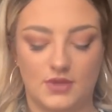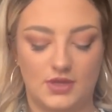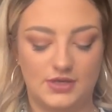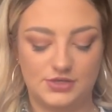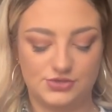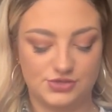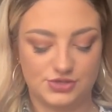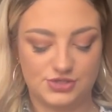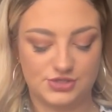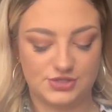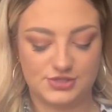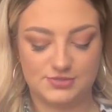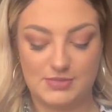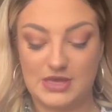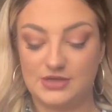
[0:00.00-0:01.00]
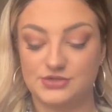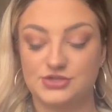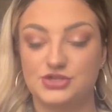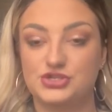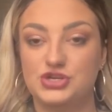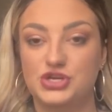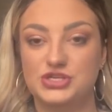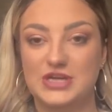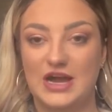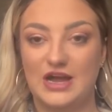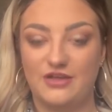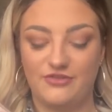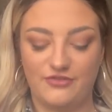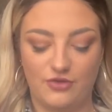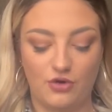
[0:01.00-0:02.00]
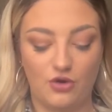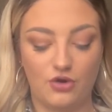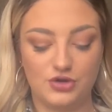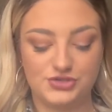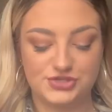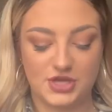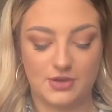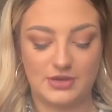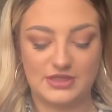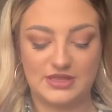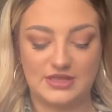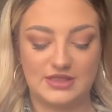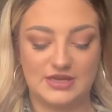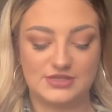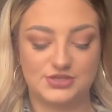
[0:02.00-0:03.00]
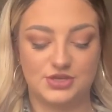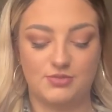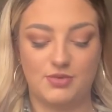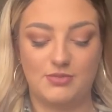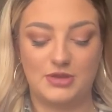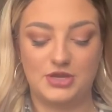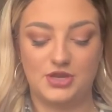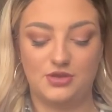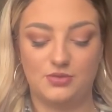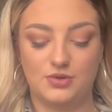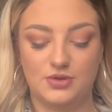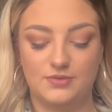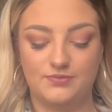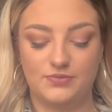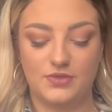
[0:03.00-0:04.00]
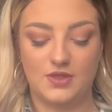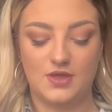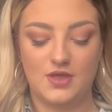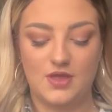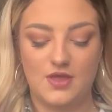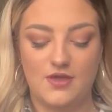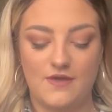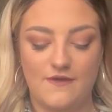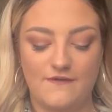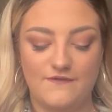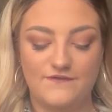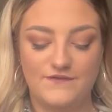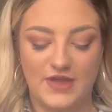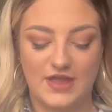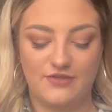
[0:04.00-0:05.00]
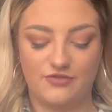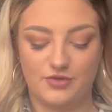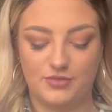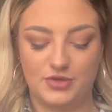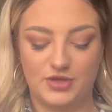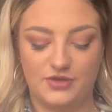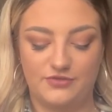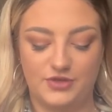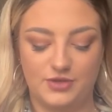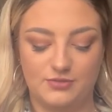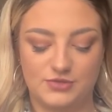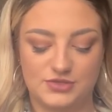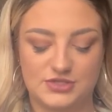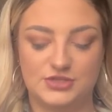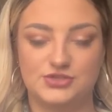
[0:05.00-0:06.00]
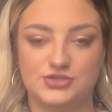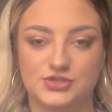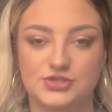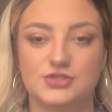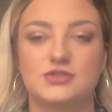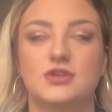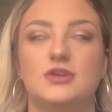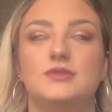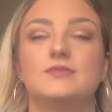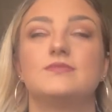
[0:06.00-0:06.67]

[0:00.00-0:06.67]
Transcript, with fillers: And it just smells to die for. So I think that's going to be my new favourite perfume because I just